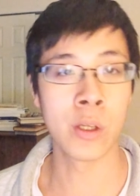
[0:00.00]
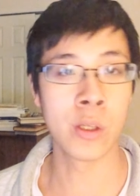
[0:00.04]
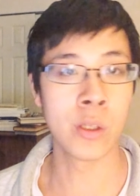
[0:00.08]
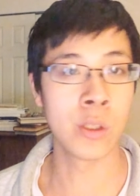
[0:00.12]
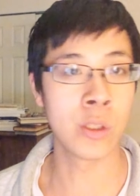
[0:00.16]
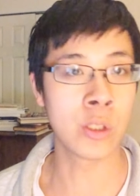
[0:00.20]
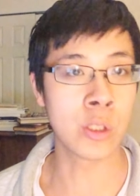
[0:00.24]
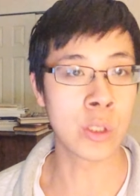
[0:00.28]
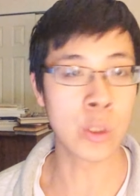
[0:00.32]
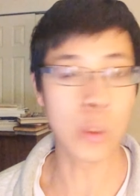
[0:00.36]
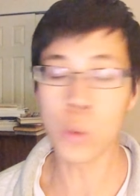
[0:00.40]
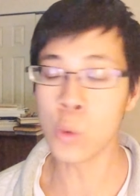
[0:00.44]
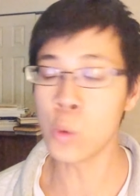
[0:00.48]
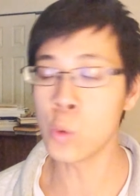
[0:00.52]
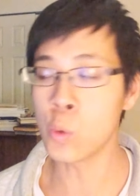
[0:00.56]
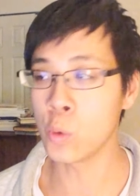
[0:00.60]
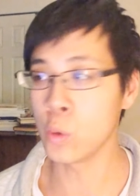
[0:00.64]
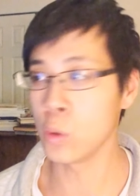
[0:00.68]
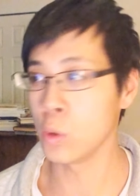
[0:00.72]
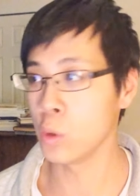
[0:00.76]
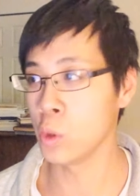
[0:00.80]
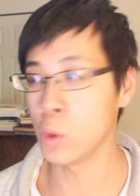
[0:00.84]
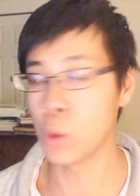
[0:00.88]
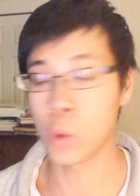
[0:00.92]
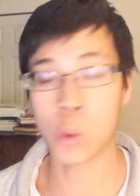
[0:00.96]

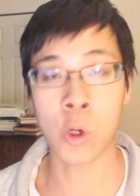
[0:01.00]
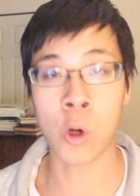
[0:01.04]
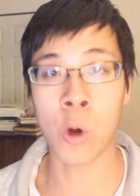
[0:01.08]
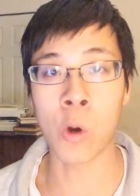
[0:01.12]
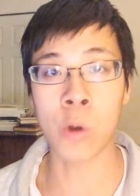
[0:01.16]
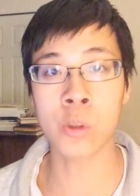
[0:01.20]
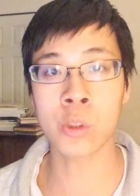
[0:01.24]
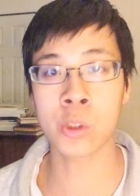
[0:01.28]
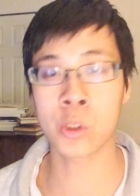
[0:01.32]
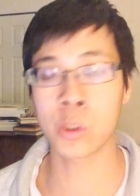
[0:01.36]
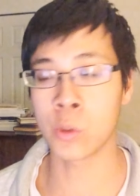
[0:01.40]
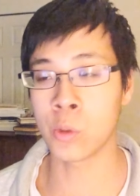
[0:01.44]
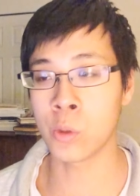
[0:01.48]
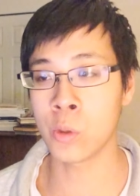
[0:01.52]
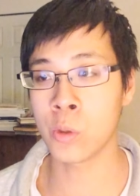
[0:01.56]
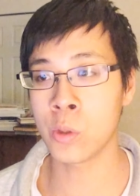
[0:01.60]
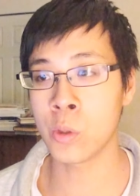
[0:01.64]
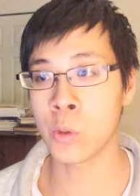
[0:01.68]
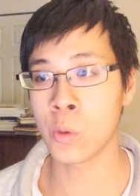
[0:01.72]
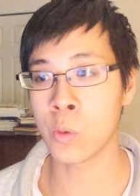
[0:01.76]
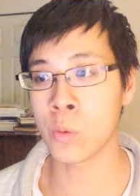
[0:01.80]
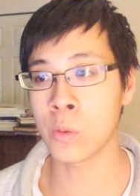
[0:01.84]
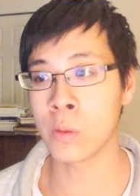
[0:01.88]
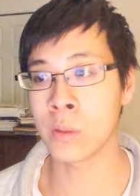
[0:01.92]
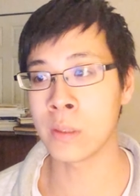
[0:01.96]
you, your culture,
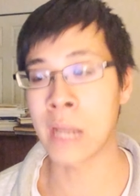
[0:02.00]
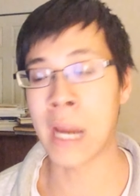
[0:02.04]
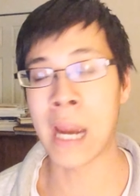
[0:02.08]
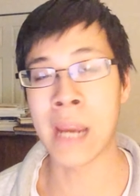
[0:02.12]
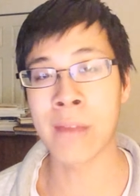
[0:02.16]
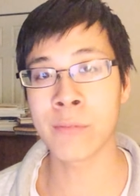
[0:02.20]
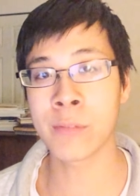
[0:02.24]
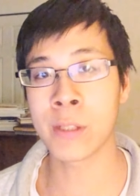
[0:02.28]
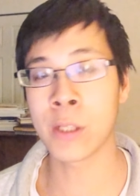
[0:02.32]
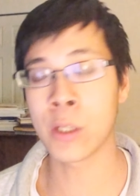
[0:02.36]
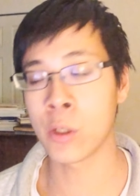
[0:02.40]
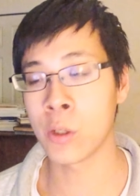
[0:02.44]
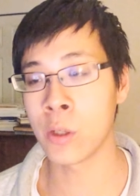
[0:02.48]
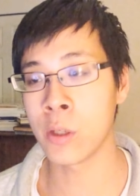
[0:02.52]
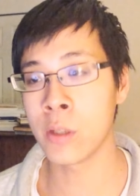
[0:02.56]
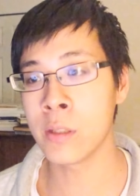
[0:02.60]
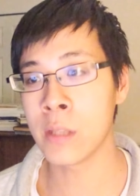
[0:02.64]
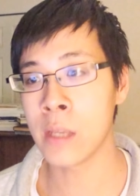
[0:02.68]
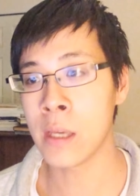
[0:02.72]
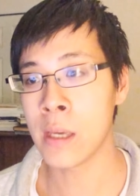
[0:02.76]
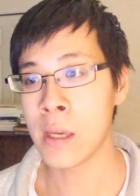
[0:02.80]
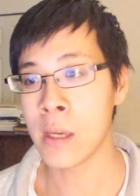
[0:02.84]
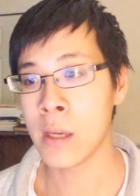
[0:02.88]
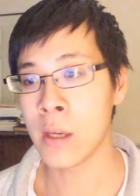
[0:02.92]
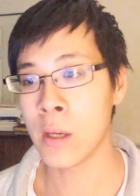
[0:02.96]
your
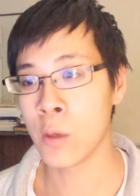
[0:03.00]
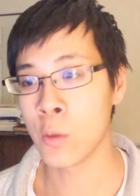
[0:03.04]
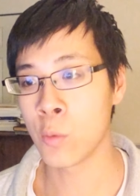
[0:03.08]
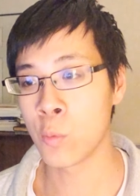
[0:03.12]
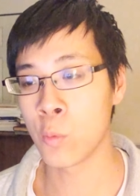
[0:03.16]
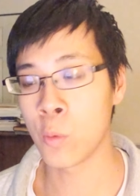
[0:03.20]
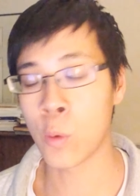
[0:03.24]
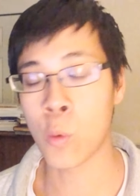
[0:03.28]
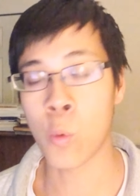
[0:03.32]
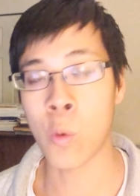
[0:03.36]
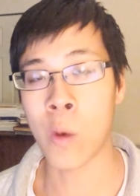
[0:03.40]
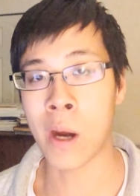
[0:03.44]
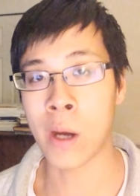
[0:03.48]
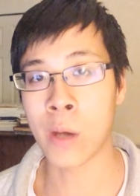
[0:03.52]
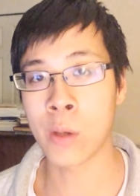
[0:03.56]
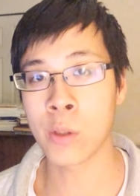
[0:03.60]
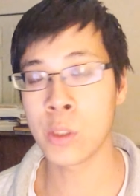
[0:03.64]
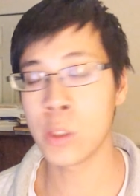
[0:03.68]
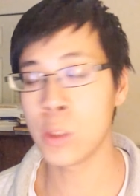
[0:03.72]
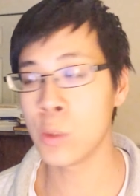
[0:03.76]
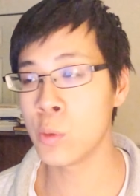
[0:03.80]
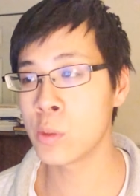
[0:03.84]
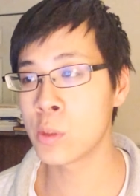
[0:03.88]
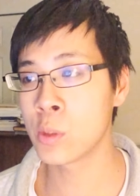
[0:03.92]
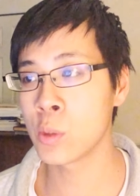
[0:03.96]
livelihood
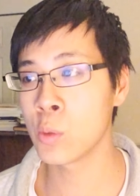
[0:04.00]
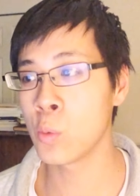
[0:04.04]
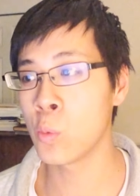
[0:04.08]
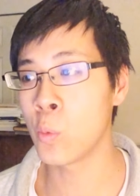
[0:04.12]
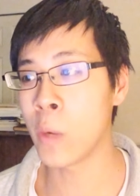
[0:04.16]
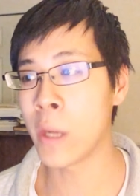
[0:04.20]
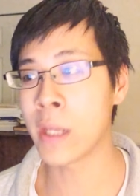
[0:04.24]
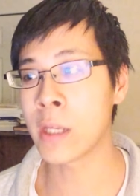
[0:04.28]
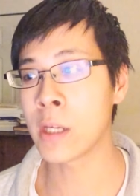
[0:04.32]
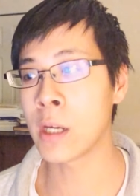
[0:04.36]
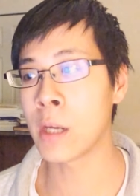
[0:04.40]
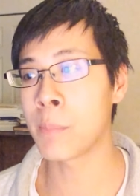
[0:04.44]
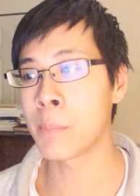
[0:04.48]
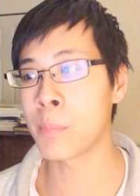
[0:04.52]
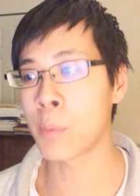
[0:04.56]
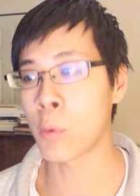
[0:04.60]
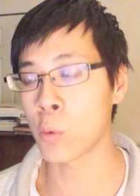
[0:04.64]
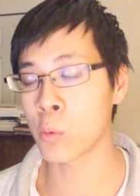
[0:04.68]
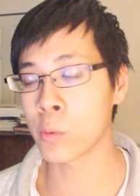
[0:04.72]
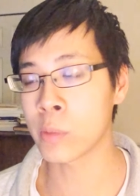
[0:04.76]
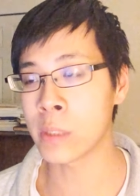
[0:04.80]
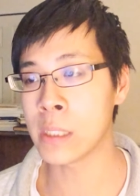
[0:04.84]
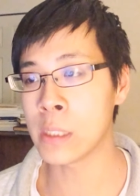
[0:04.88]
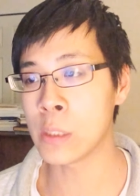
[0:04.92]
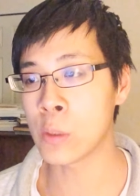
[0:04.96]
required you to wake up
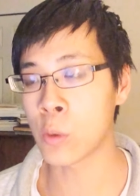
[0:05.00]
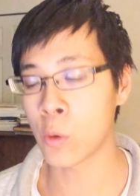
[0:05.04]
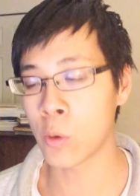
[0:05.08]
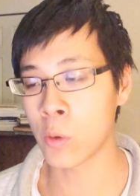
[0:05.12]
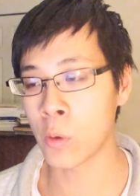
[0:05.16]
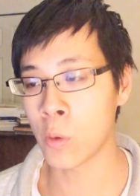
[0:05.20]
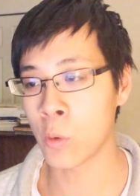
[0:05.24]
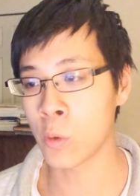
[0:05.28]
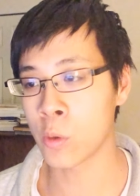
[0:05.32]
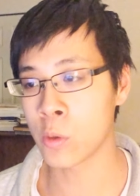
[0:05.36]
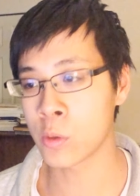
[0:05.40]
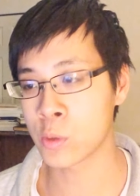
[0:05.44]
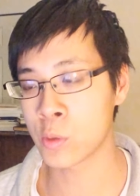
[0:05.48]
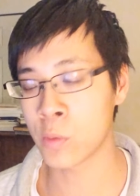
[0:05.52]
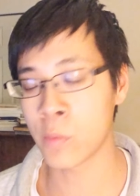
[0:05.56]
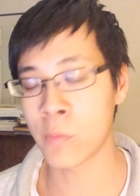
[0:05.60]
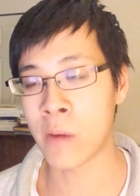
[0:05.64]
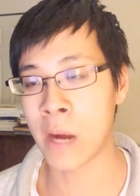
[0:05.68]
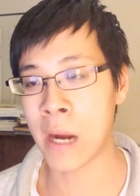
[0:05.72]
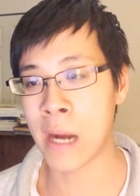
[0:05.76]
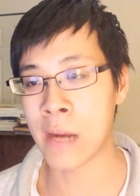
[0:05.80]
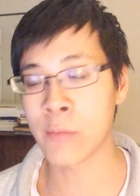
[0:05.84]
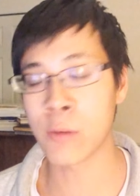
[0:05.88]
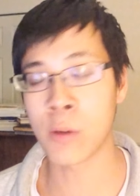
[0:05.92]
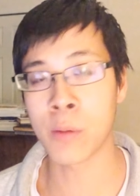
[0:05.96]
early or, or
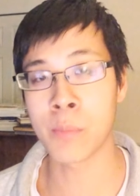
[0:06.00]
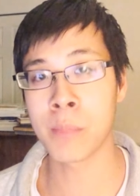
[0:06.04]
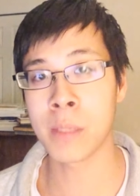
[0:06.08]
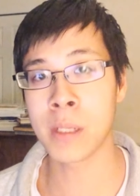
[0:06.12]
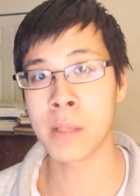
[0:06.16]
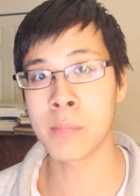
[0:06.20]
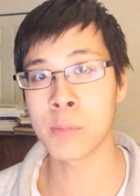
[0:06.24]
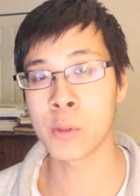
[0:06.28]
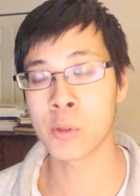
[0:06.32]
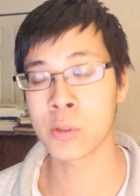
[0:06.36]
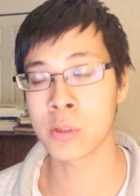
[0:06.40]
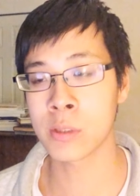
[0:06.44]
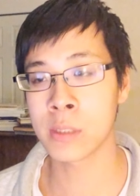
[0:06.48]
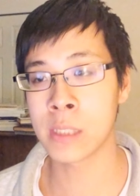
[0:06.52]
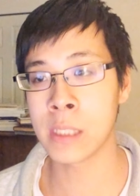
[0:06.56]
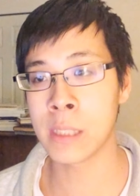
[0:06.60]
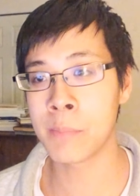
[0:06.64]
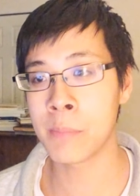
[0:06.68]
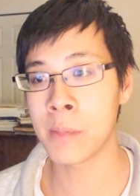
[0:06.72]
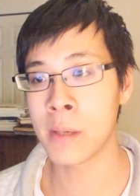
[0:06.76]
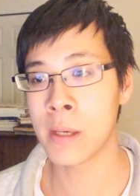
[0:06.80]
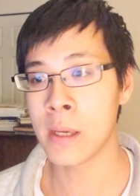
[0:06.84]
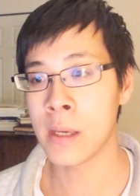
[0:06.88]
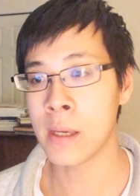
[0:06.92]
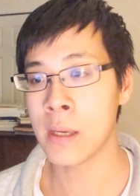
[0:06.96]
survive on minimal
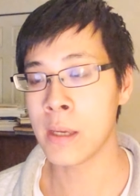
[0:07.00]
sleep,